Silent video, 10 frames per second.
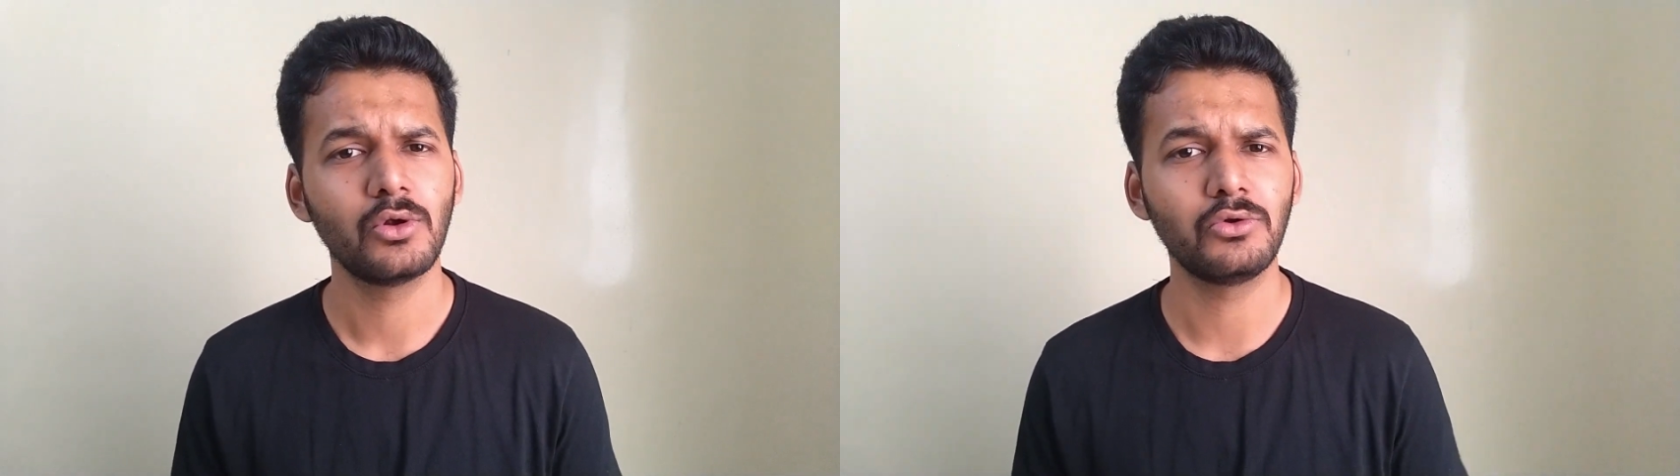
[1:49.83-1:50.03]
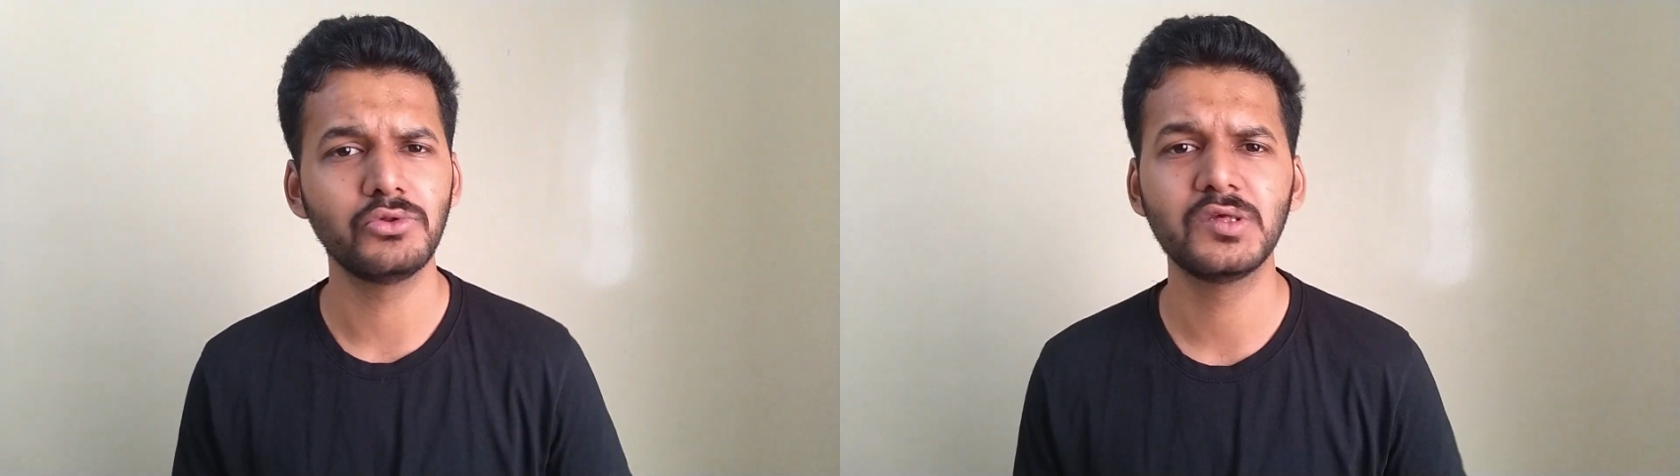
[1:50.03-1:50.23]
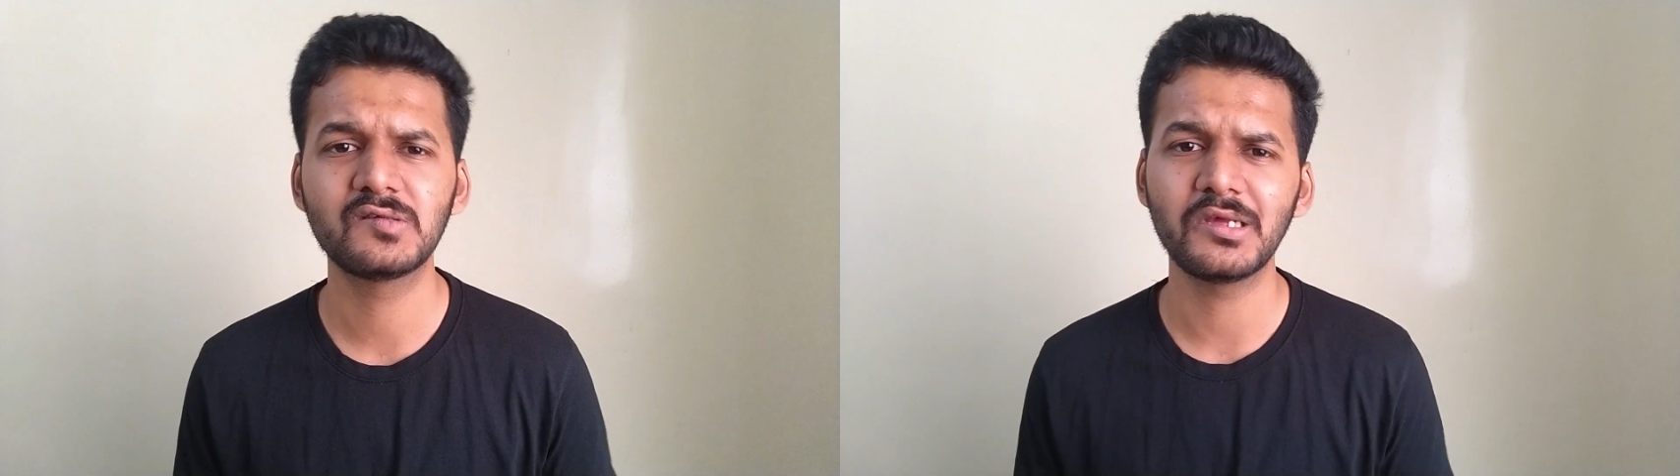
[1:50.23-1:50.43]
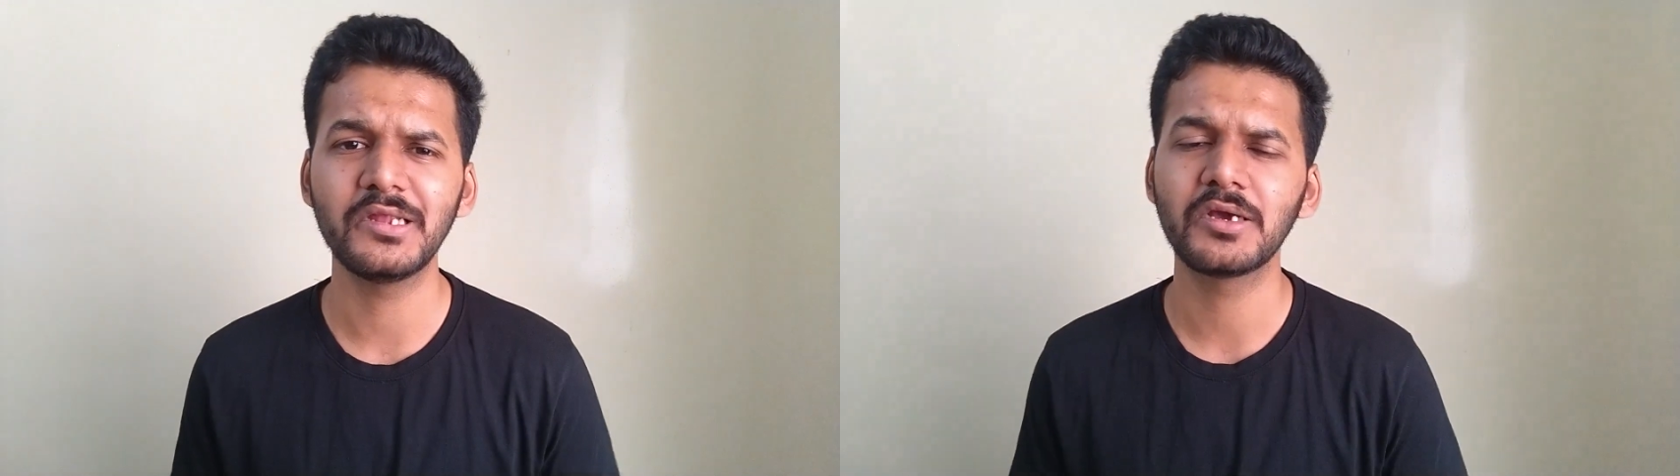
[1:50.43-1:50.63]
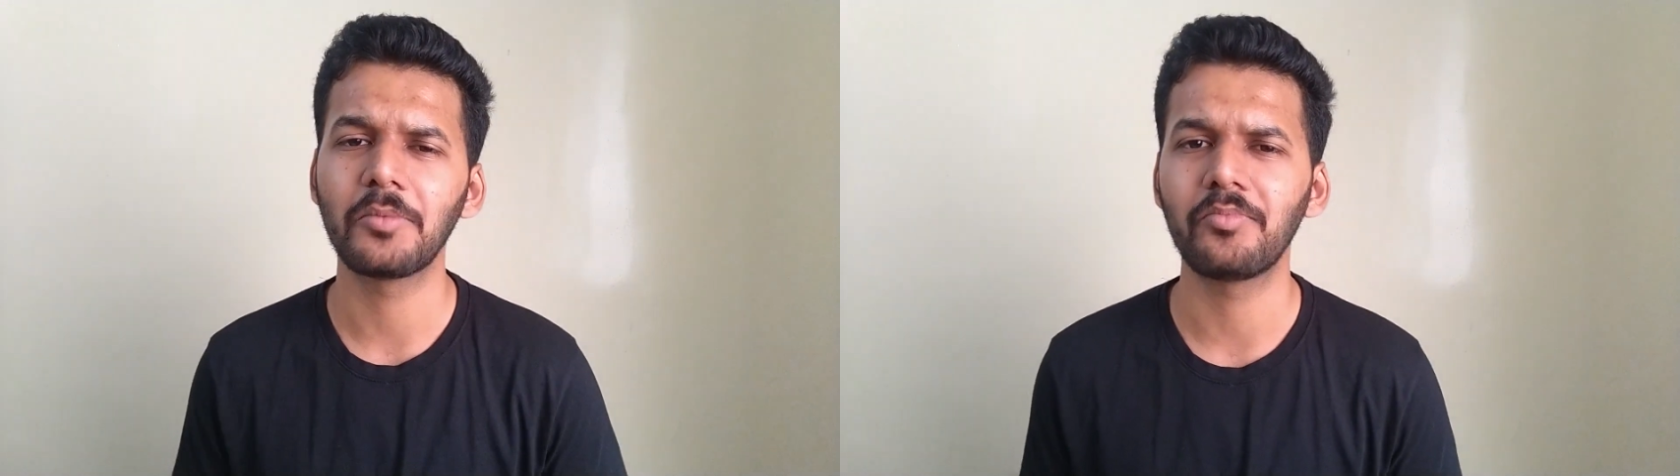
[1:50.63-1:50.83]
do the
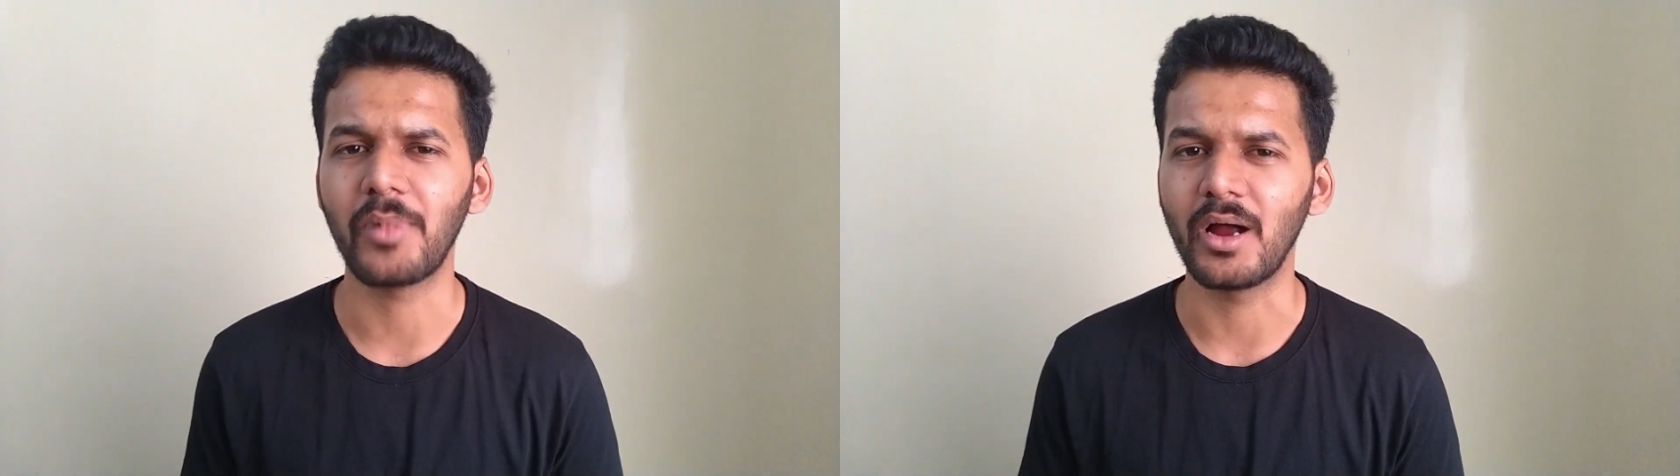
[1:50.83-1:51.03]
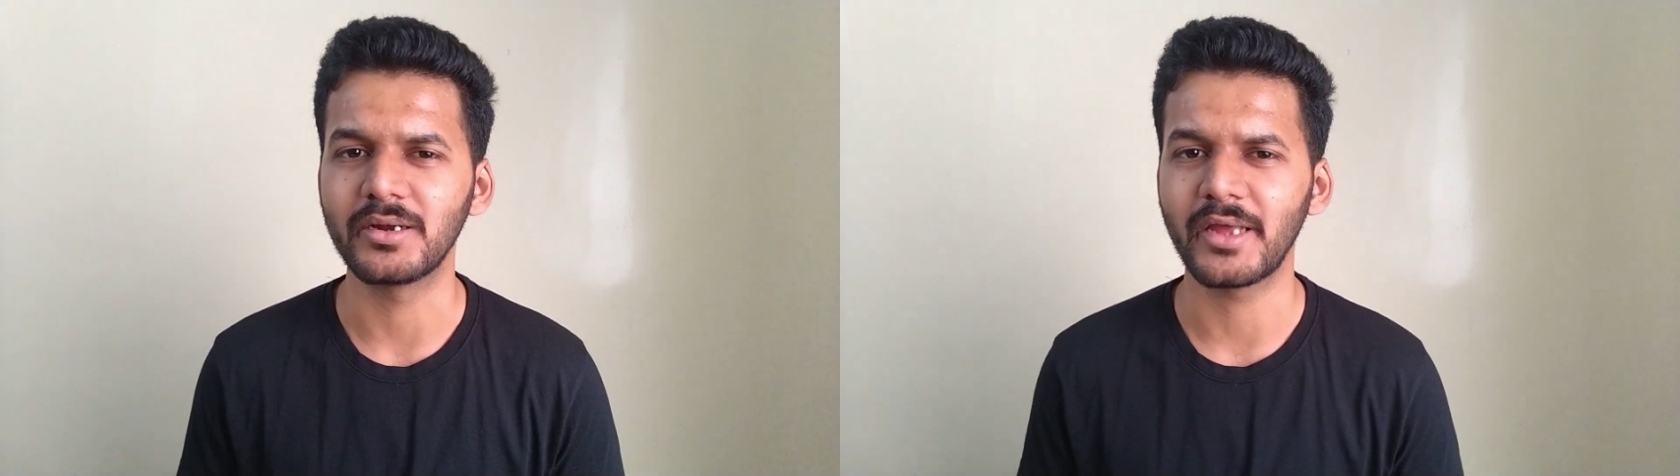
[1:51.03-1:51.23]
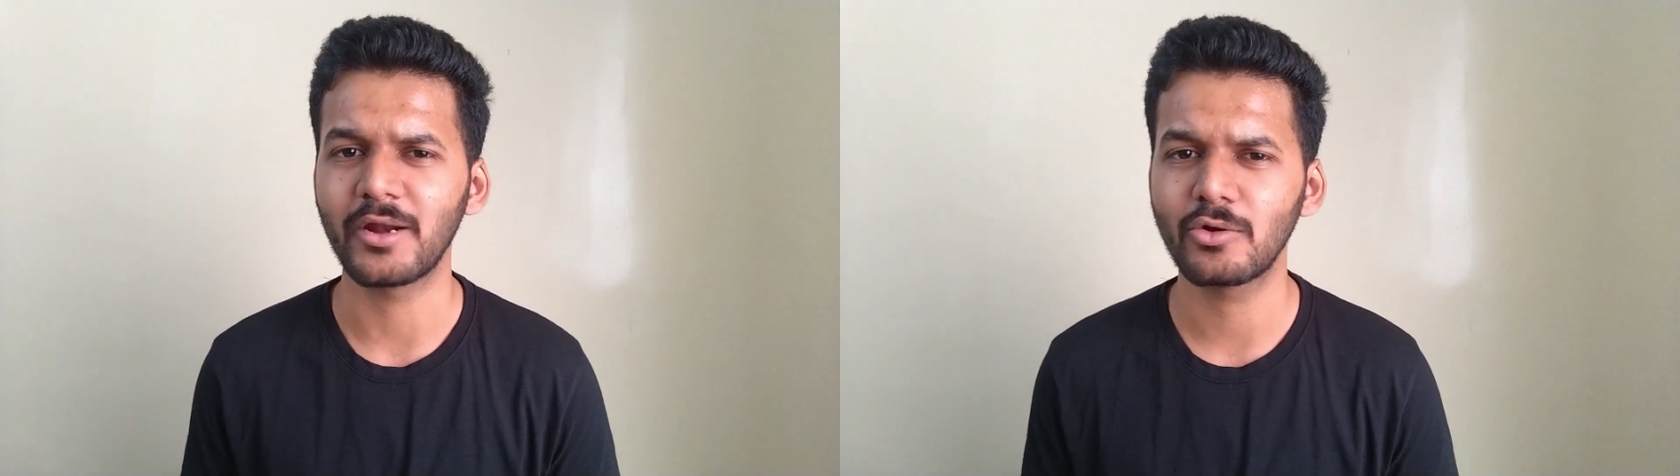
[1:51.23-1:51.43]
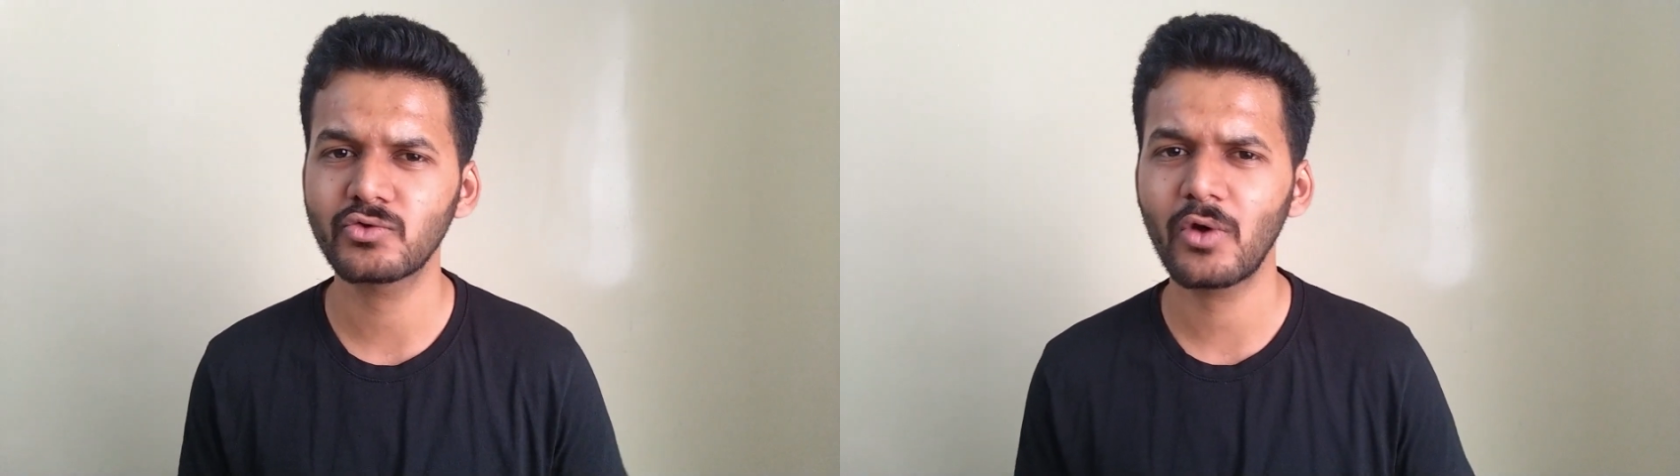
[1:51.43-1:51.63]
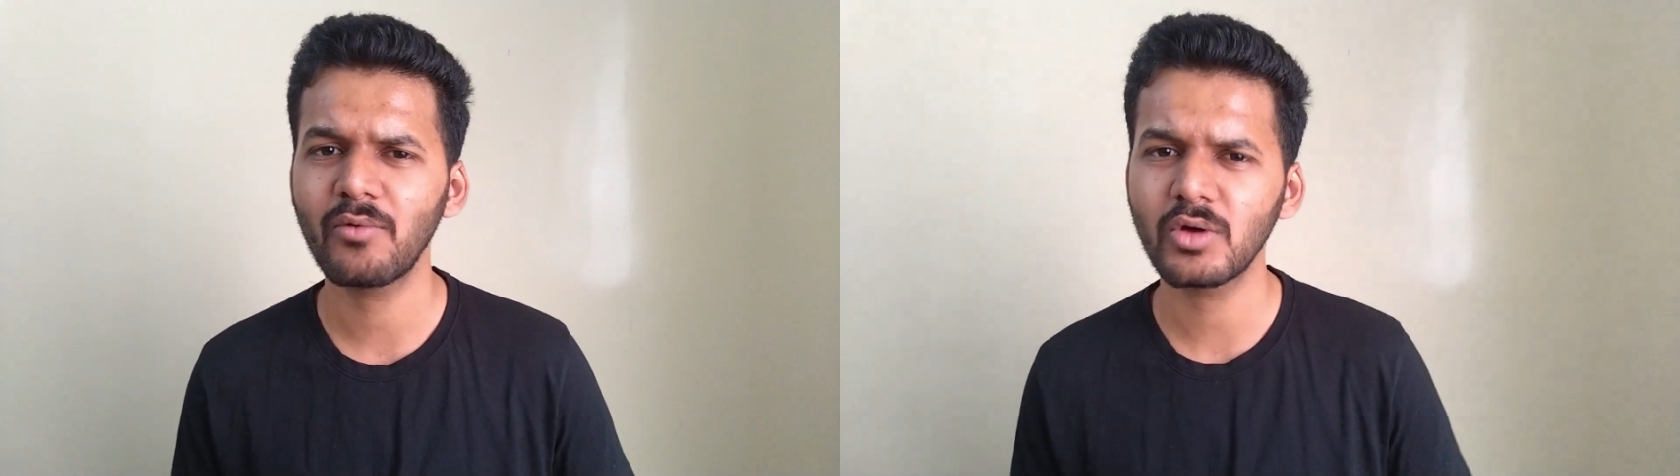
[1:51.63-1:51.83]
skilling up part, and
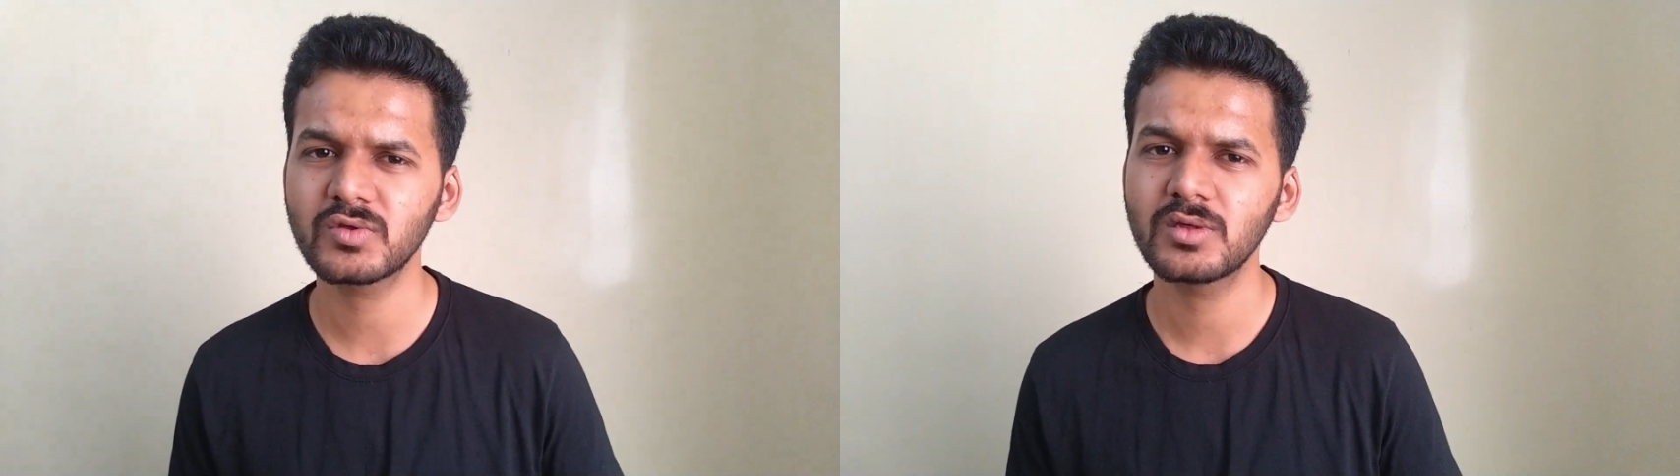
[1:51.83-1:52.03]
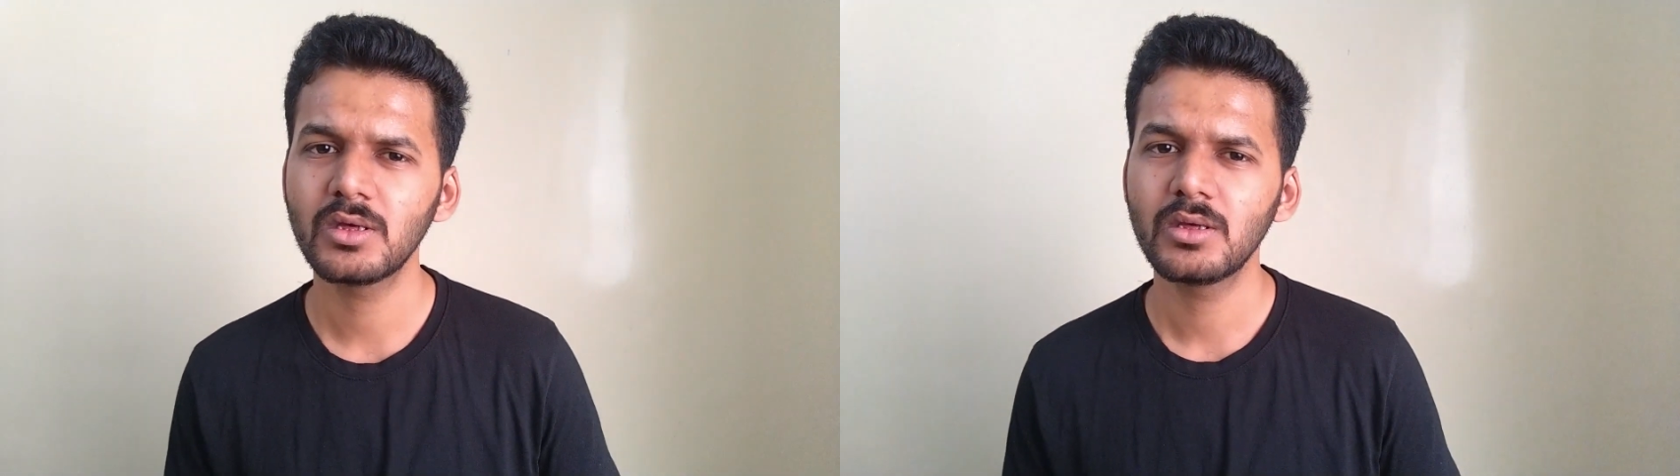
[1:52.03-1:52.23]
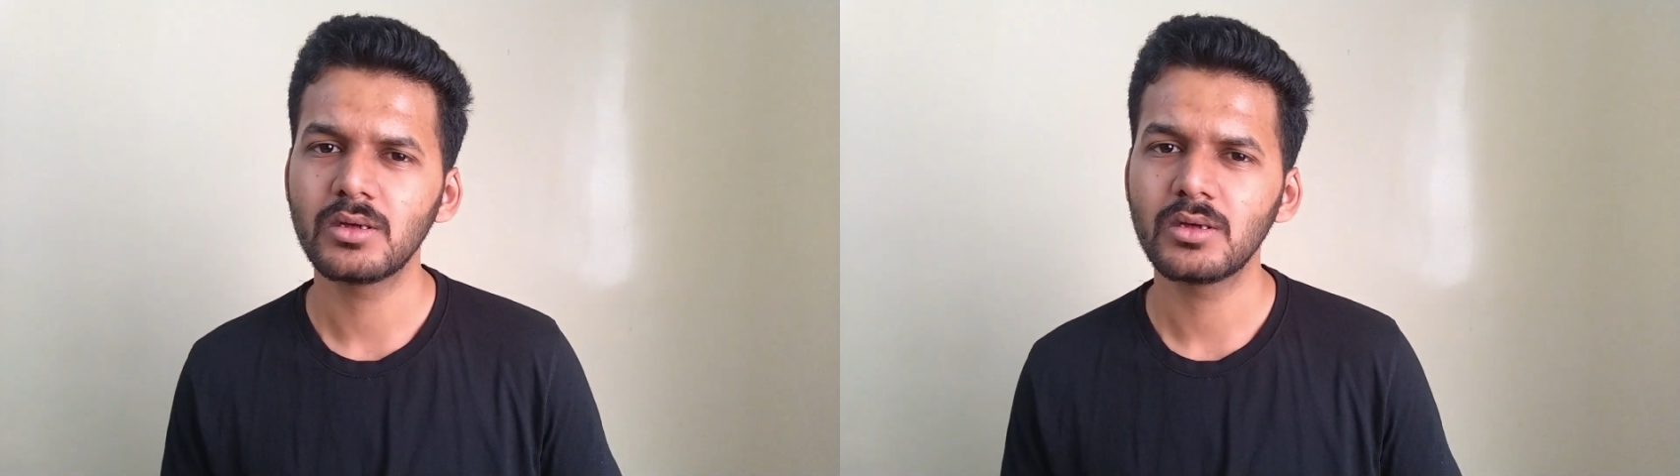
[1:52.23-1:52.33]
also I was